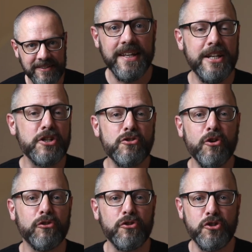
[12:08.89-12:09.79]
It is
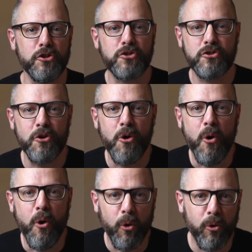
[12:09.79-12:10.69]
not just
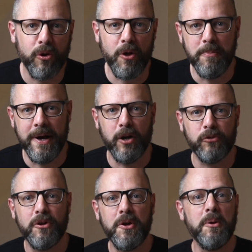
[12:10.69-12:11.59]
all about